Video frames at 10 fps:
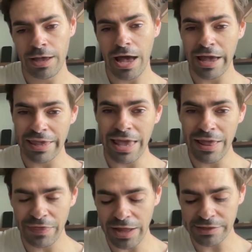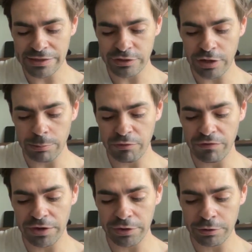again, that's the top of
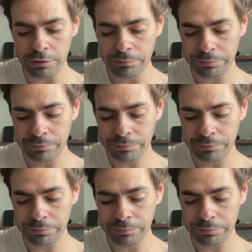funnel.